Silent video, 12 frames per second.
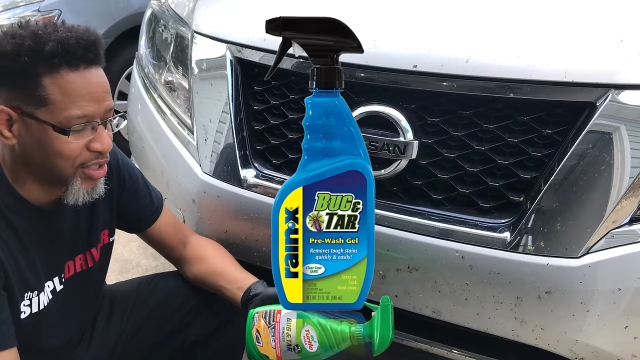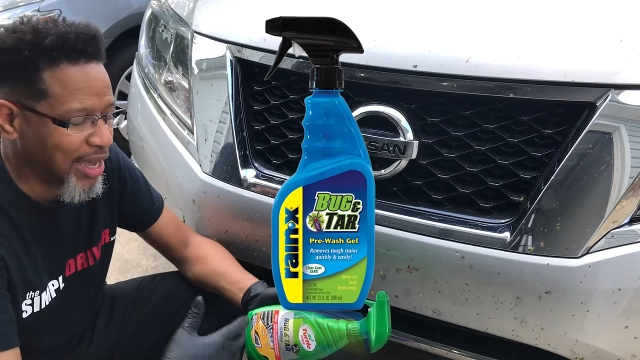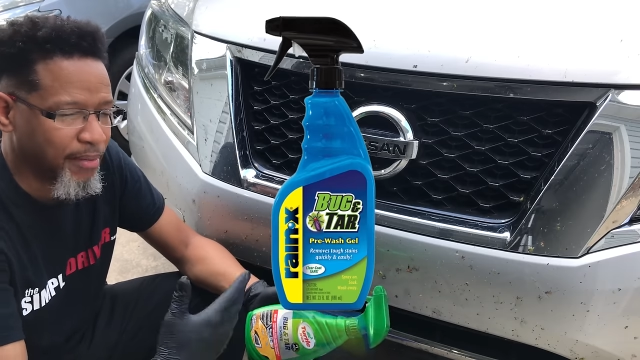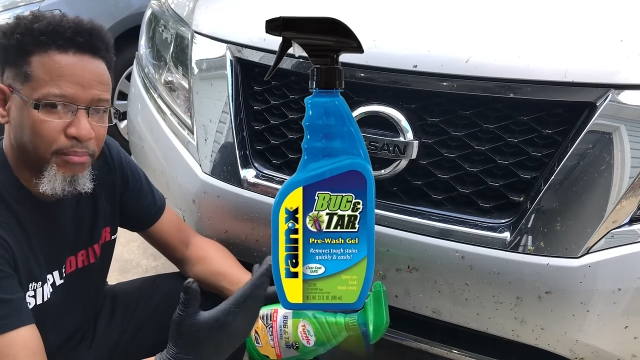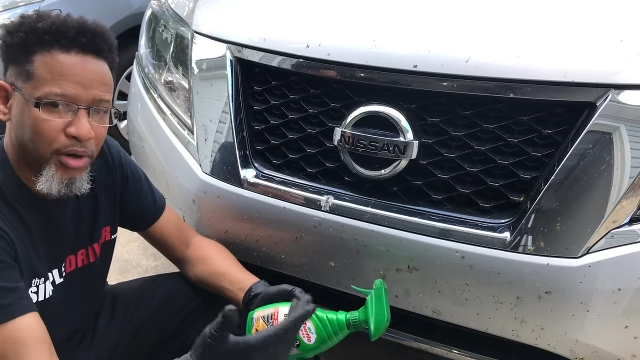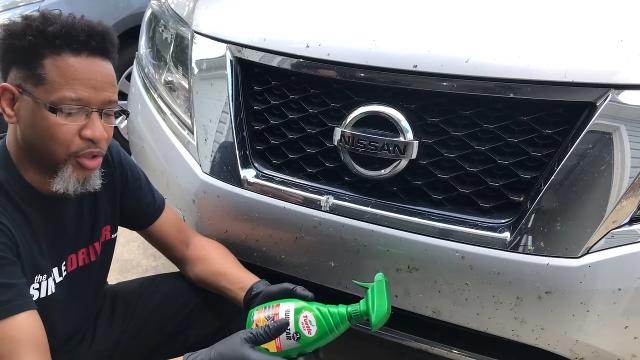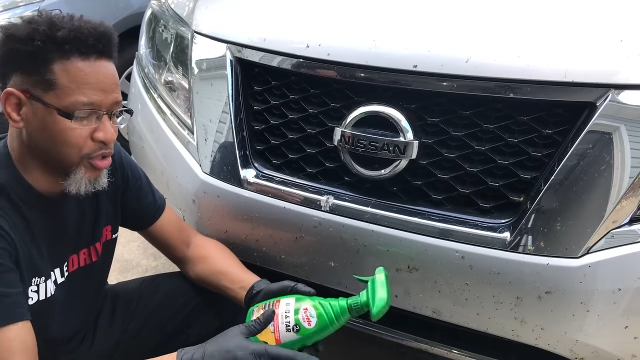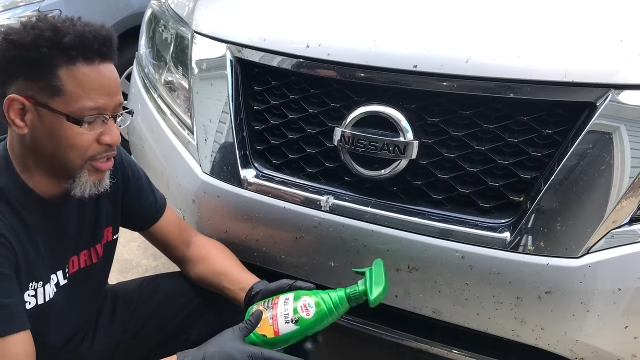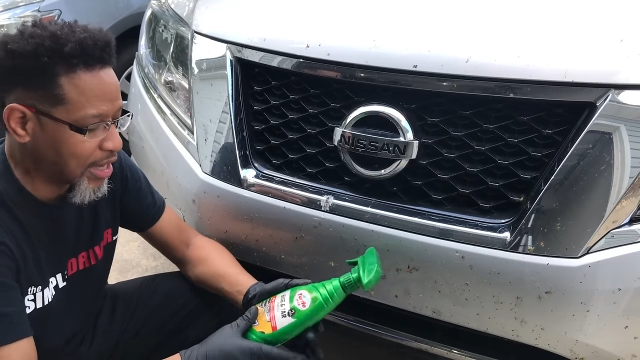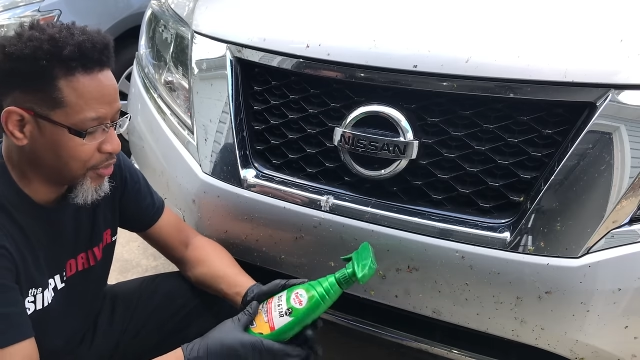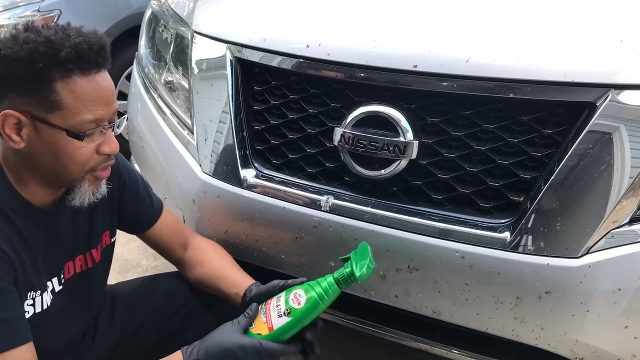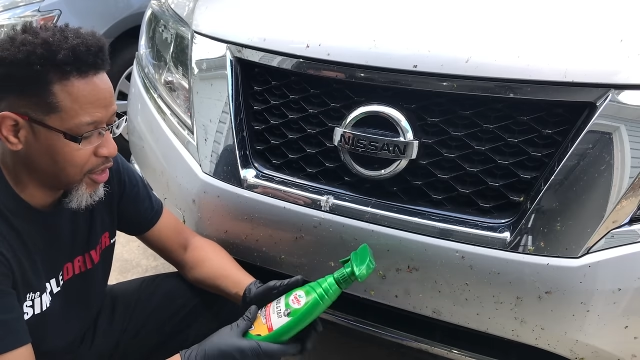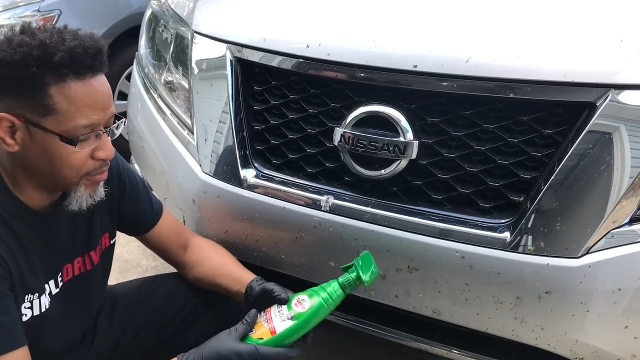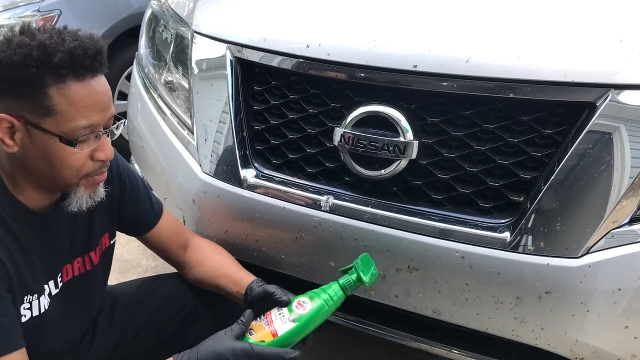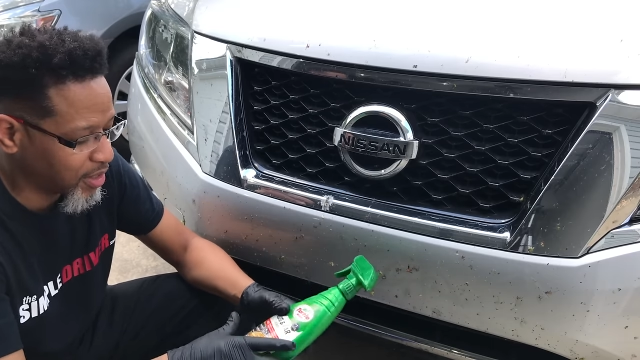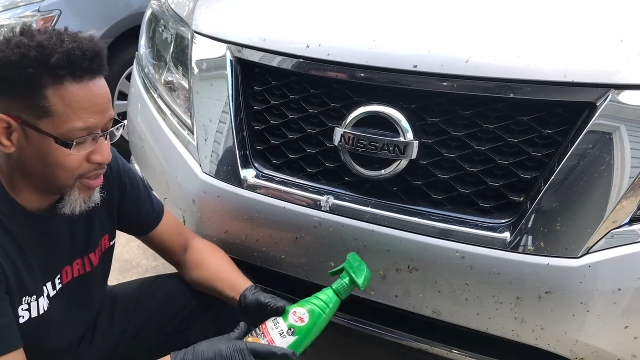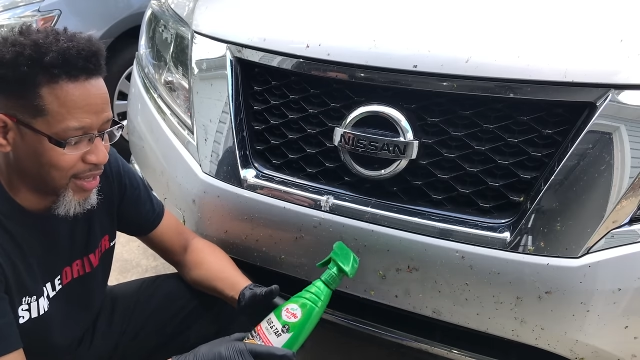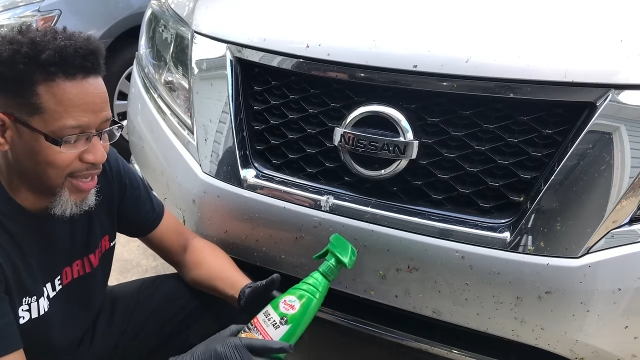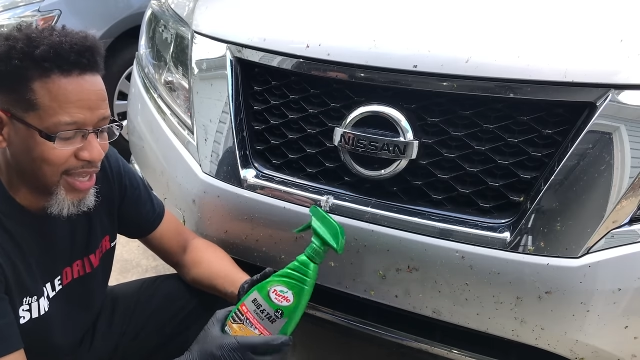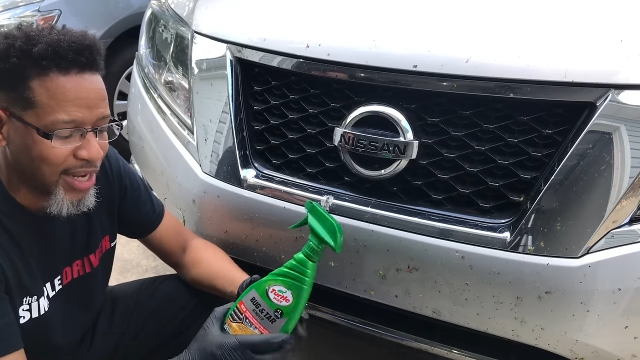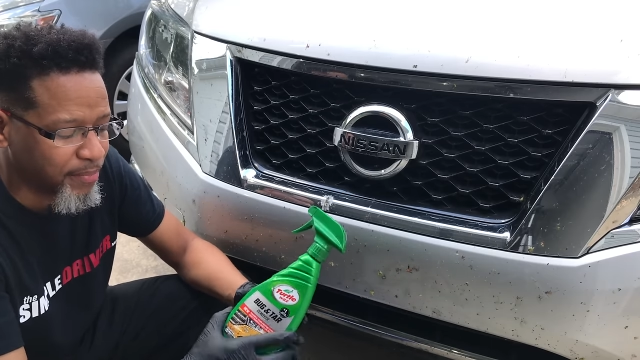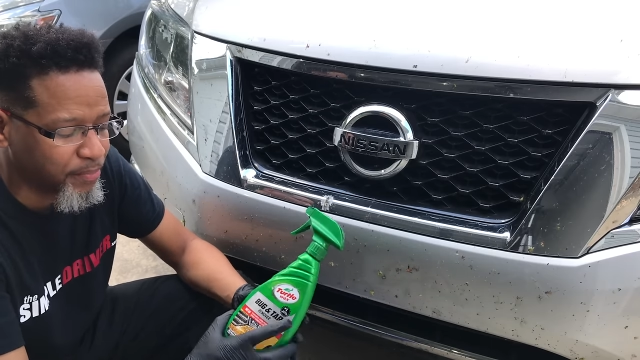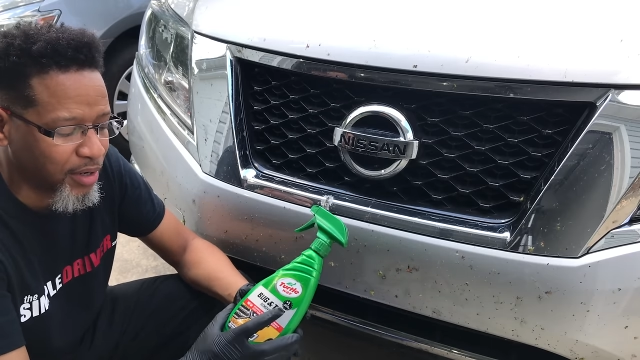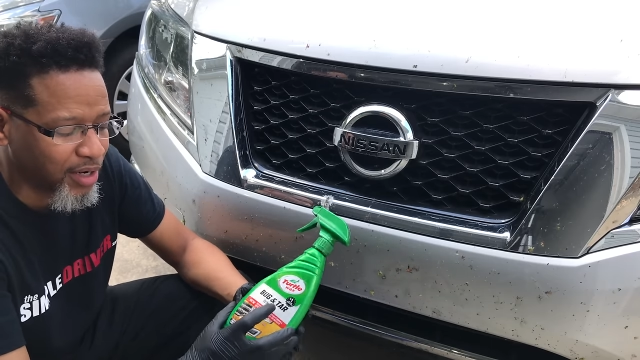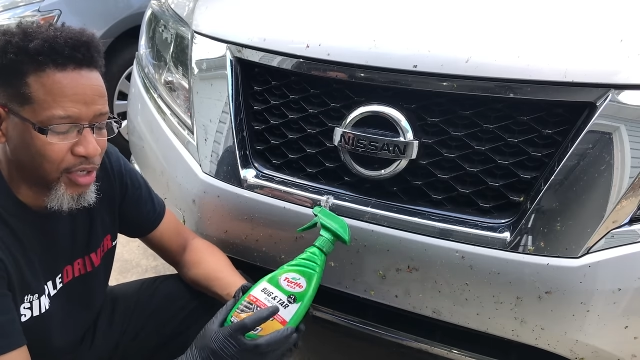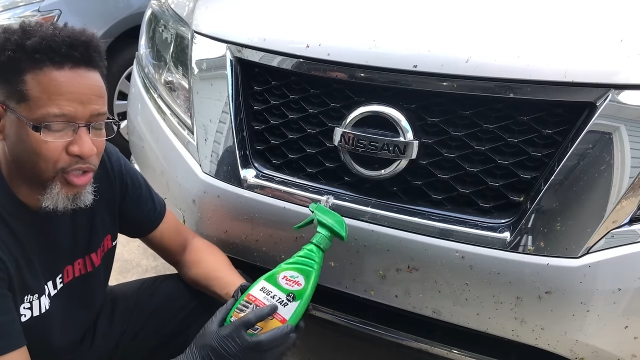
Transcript: You got mothers out there, but any bug